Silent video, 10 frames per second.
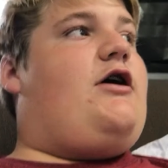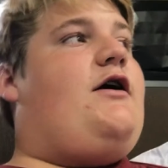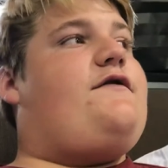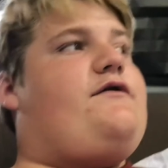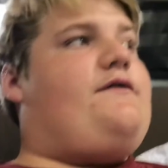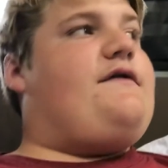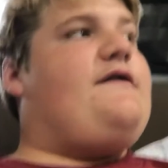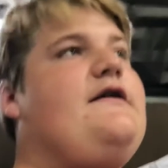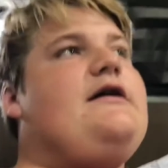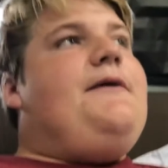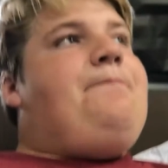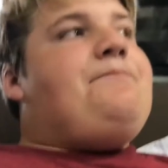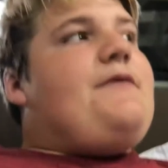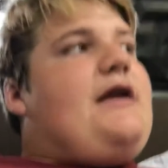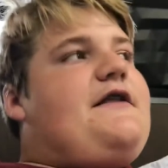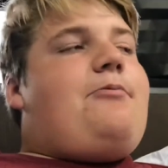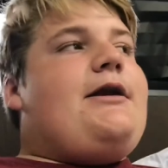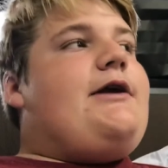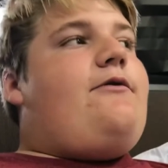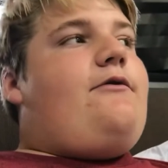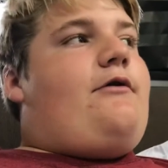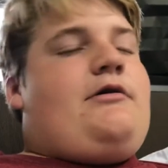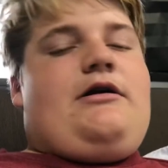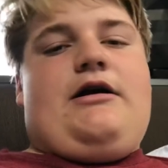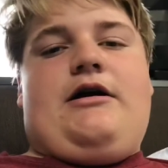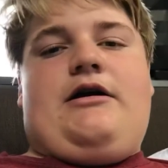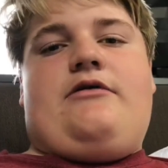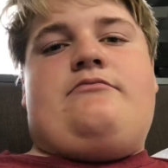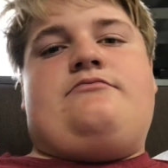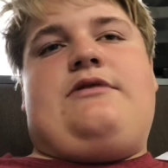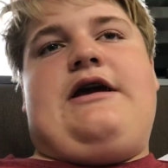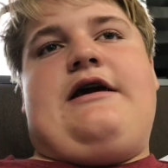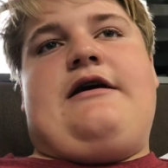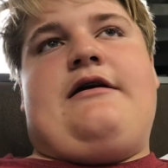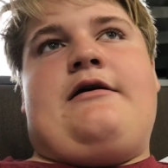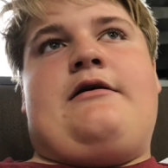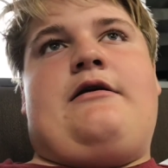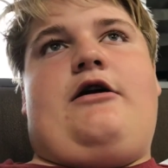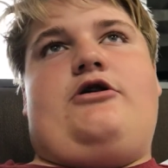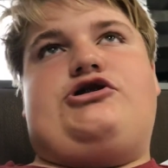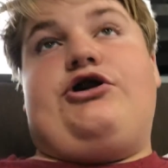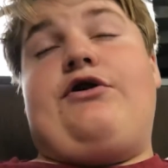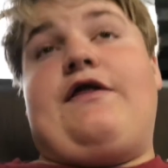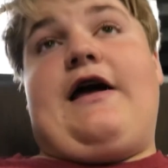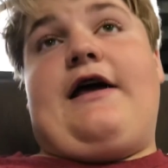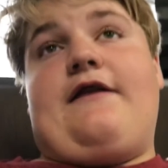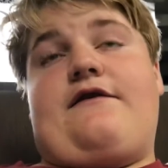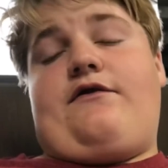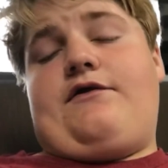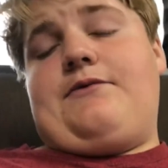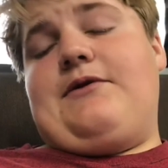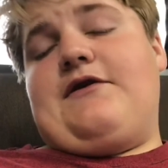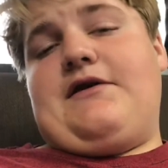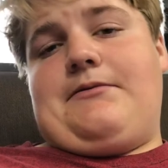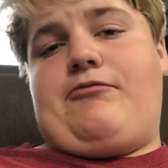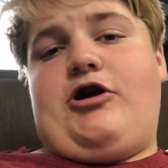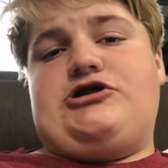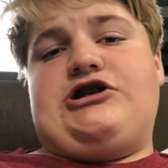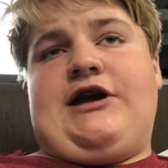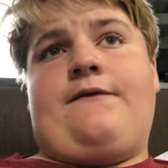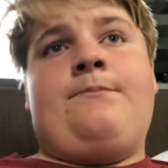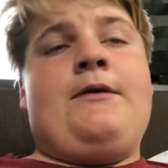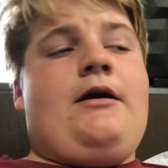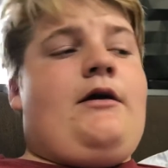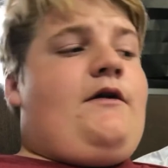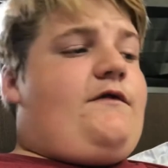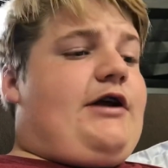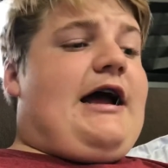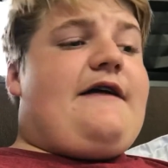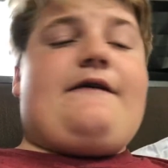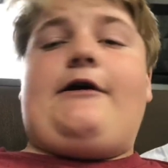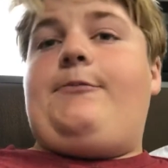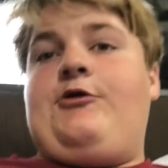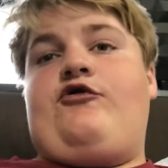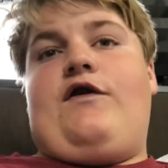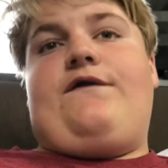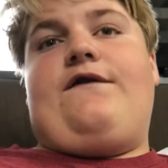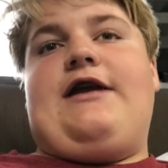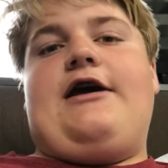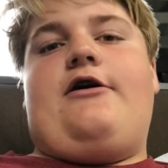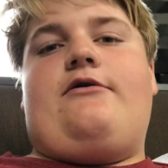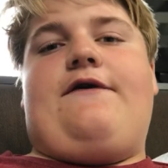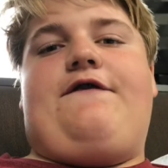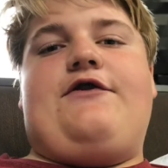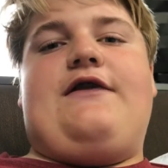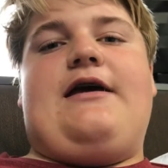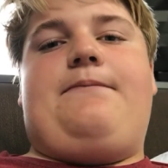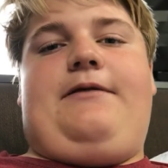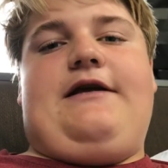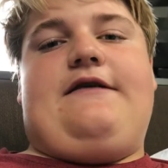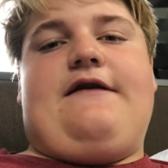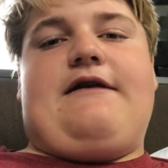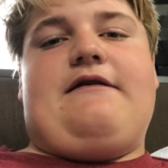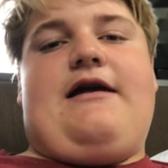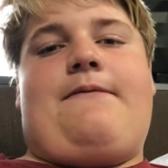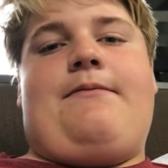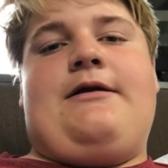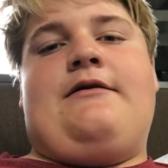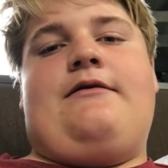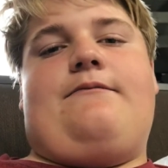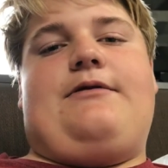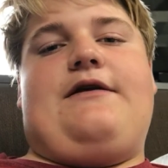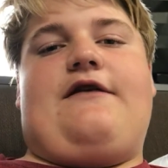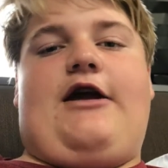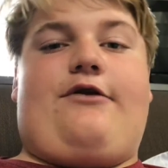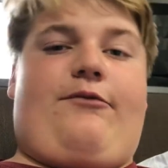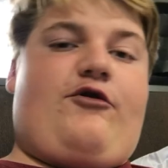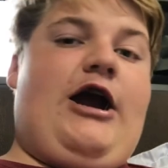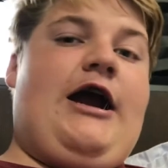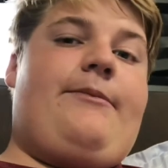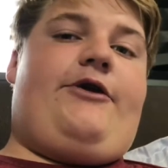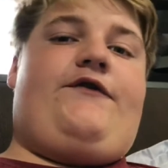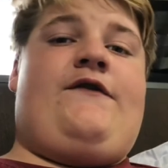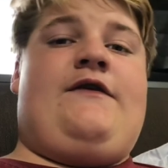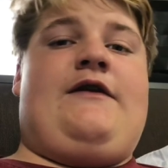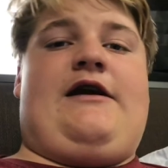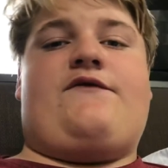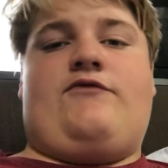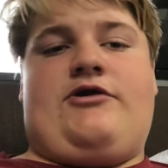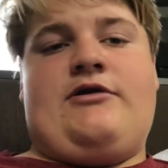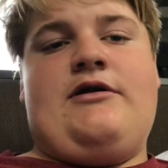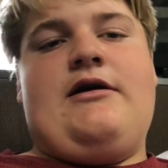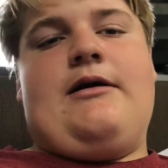the consoles. It's pretty cool, um, and I'll show you that. That's also going to be a summer project. So guys, I hope you enjoyed this video. If you did, please hit that like button. Please like and subscribe, and I'll see you in the next one.